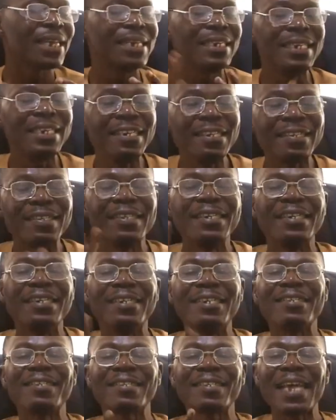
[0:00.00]
is
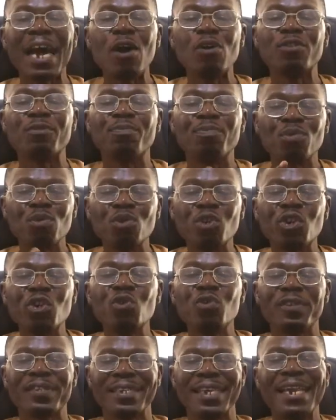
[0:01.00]
the sound
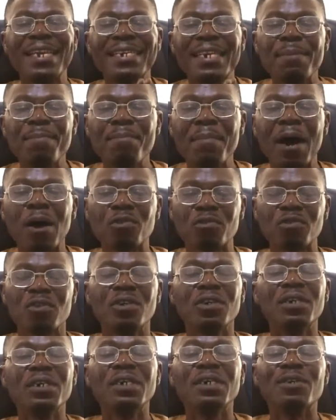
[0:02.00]
produced in the mouth.
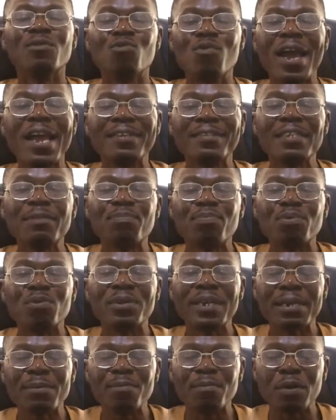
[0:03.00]
Where is it
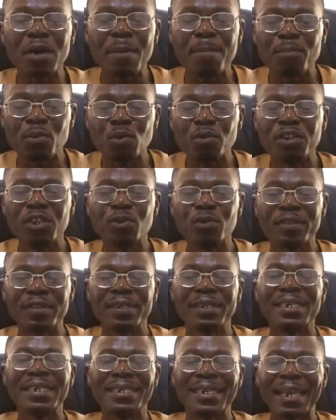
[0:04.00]
produced?
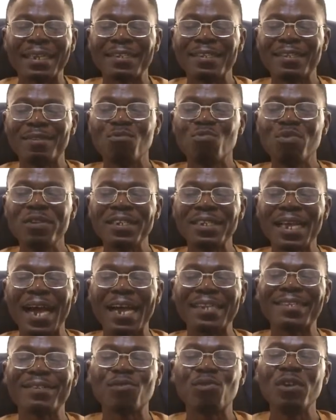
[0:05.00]
That is, which
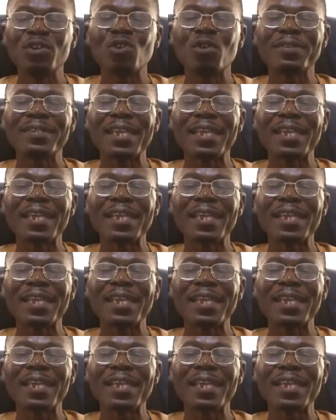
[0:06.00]
articulators